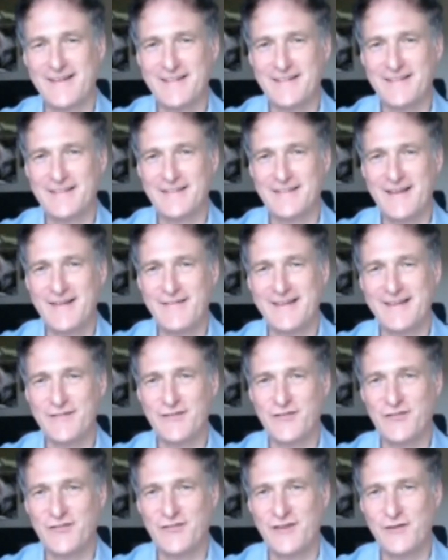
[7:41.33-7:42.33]
allowing us
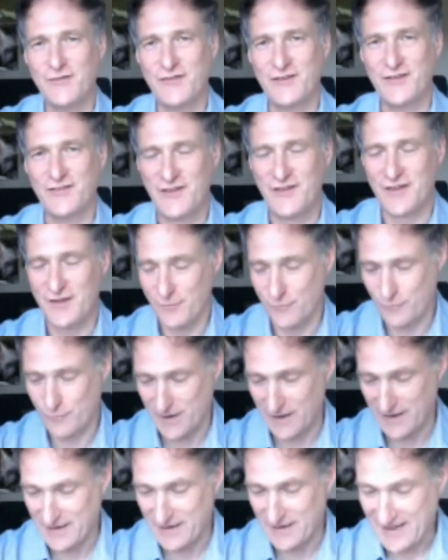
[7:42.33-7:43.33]
to use it.
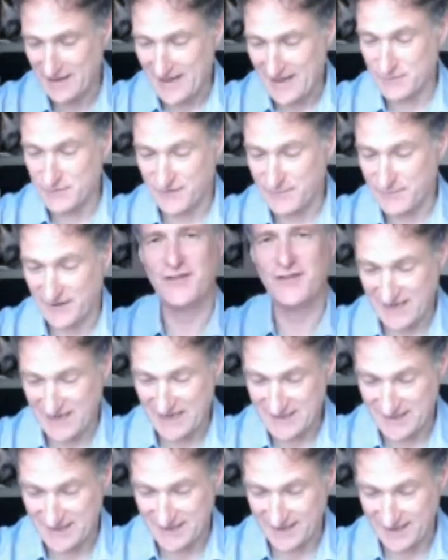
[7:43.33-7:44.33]
So that was
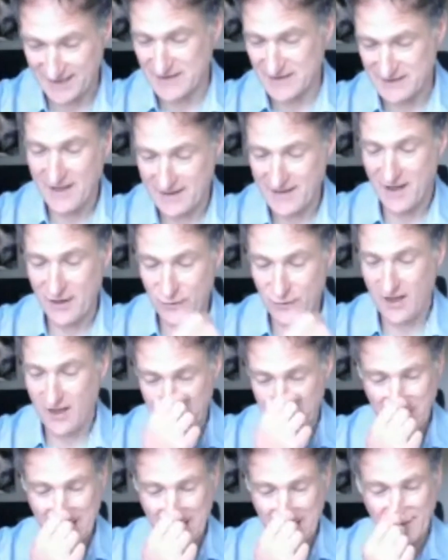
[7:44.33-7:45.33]
fantastic. I also
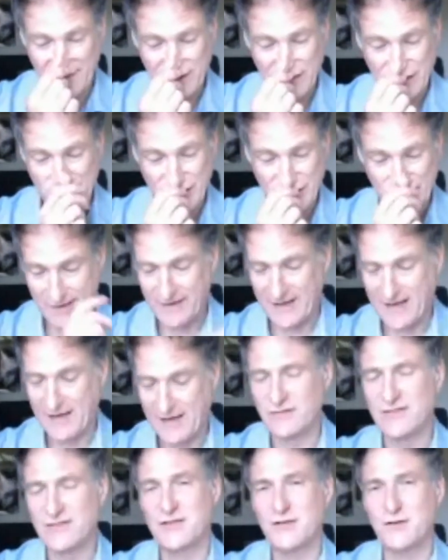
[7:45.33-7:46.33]
want to give a shout
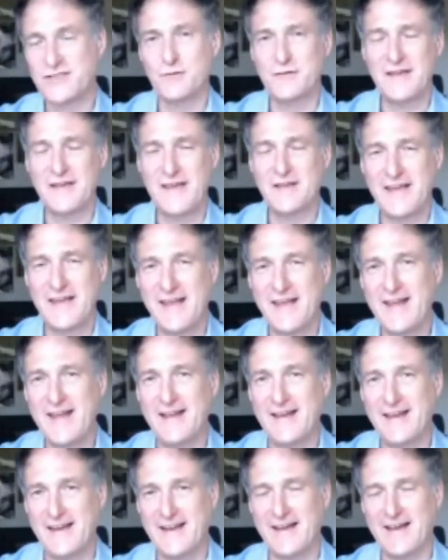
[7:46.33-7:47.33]
out to the
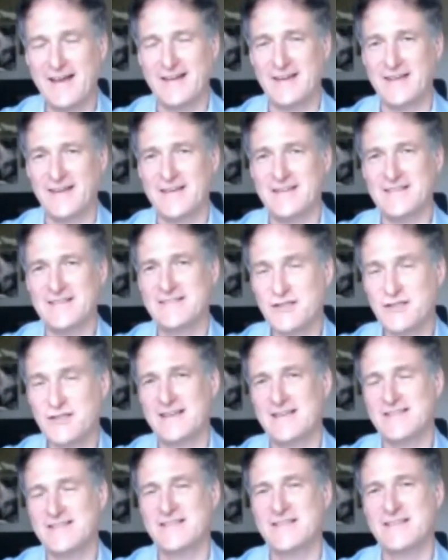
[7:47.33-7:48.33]
Ely ladies,
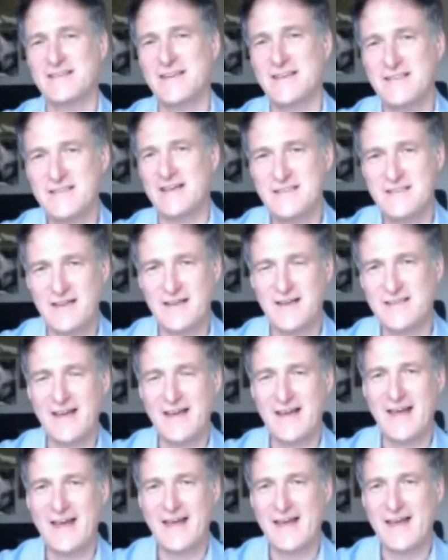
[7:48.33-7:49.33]
that's Anita
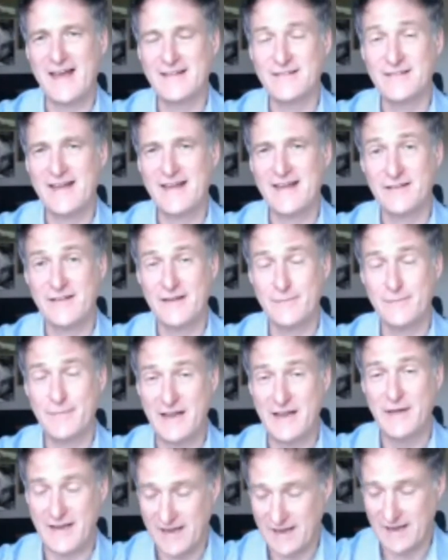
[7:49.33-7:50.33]
and
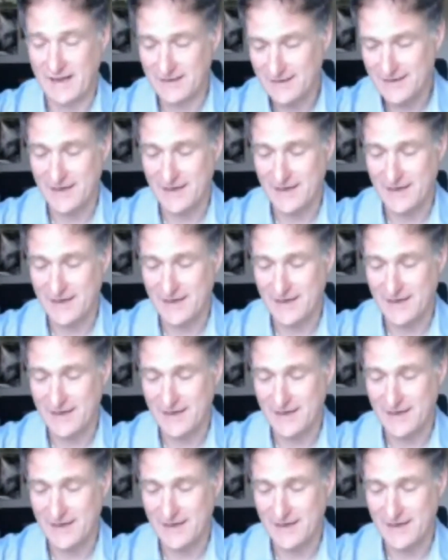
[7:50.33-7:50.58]
Amelia,